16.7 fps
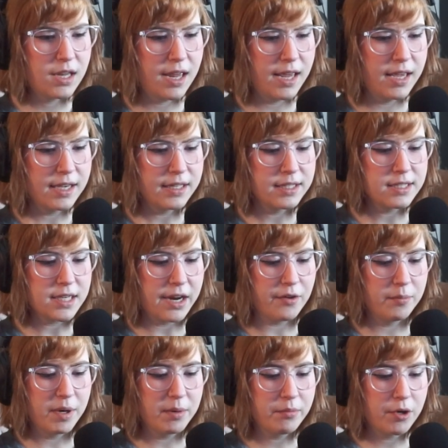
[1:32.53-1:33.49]
and I
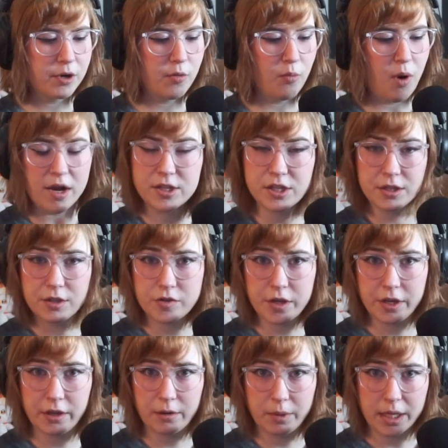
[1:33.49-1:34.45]
remember watching the
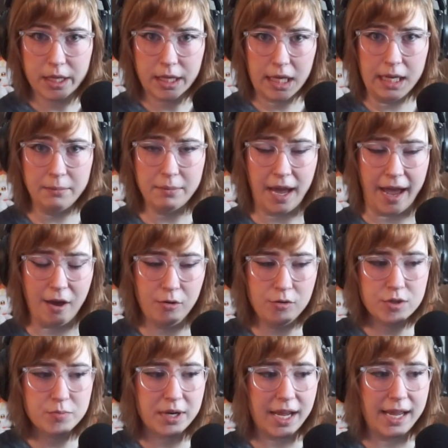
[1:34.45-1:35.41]
trailer when it came
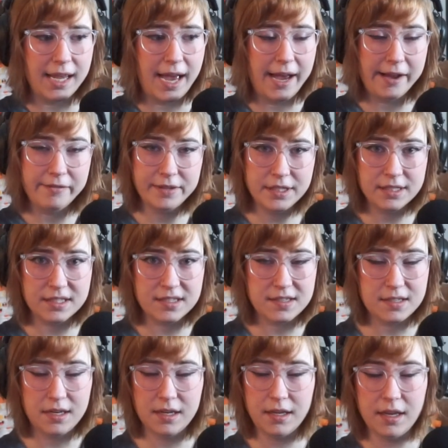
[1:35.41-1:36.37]
out, but I haven't
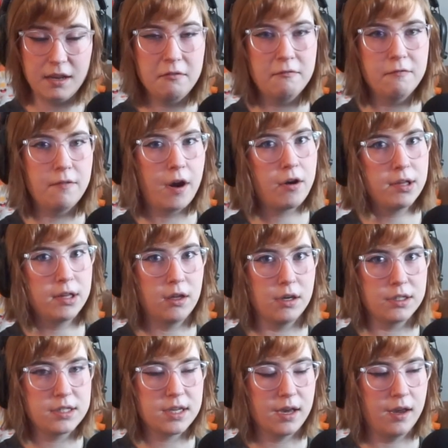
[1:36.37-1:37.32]
seen it in a very
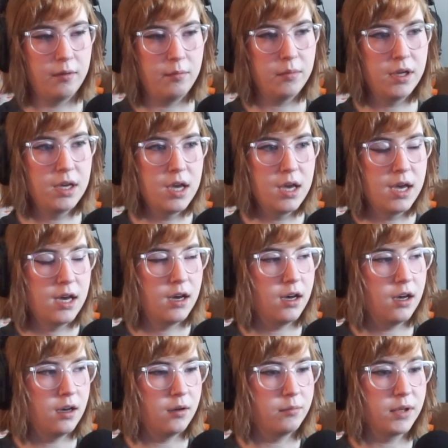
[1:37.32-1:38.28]
long time.
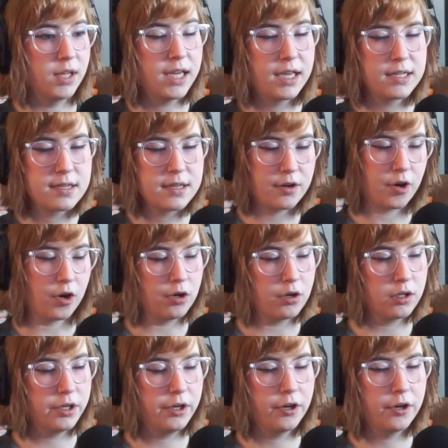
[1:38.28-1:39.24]
Um, like I said
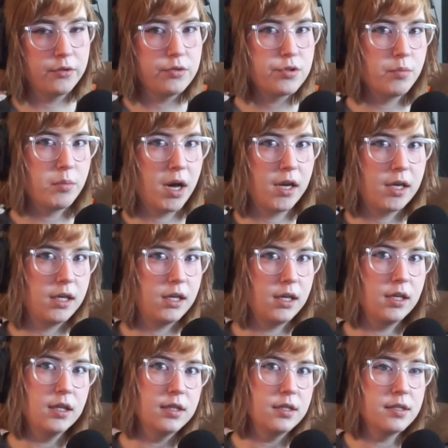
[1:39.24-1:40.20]
earlier, Uzumaki
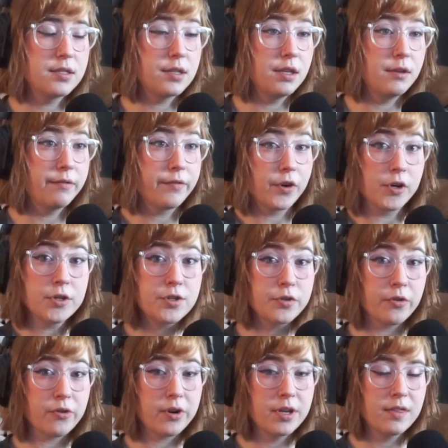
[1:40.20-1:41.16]
is the first
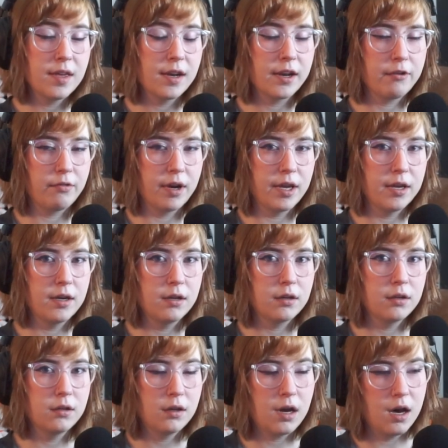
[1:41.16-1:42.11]
story that I read
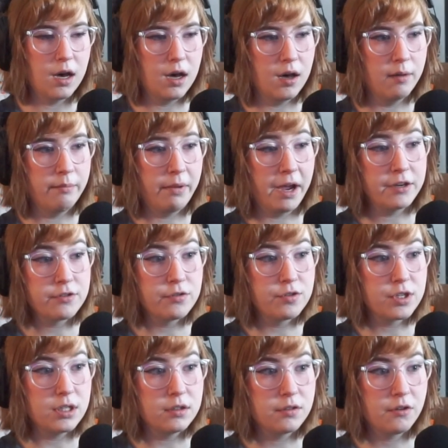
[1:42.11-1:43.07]
uh, by
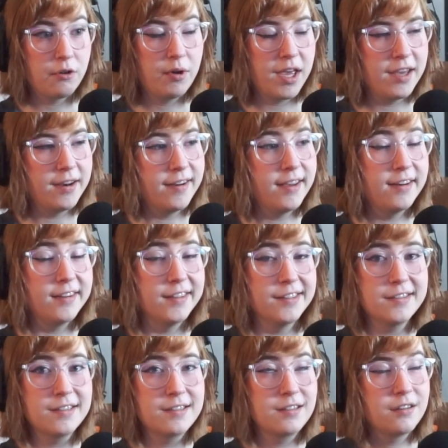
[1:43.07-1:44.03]
Junji Ito, and it
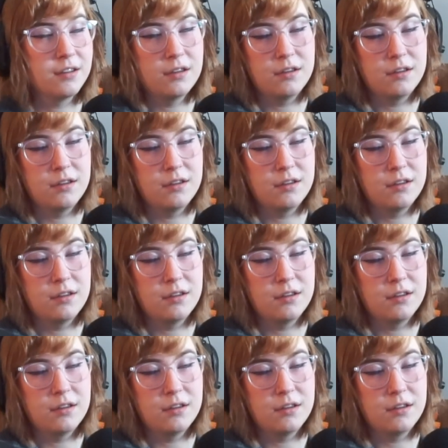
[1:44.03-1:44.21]
is